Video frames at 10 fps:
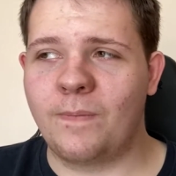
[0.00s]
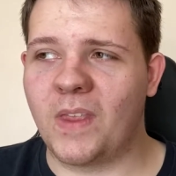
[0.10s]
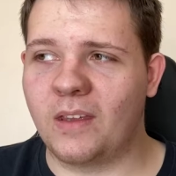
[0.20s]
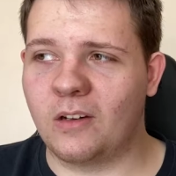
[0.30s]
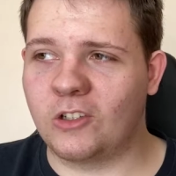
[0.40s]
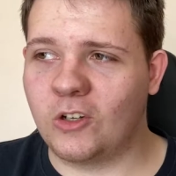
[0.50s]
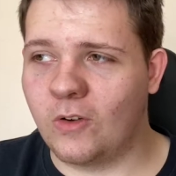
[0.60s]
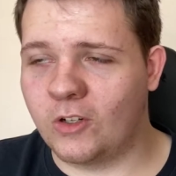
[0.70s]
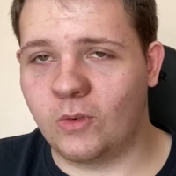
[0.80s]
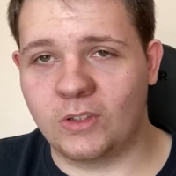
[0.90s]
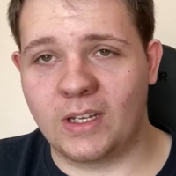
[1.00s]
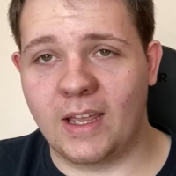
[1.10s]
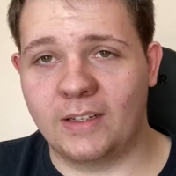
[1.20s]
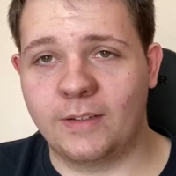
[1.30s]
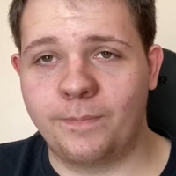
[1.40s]
and you're not sure which one to
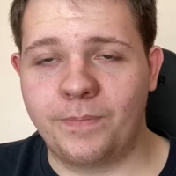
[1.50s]
get.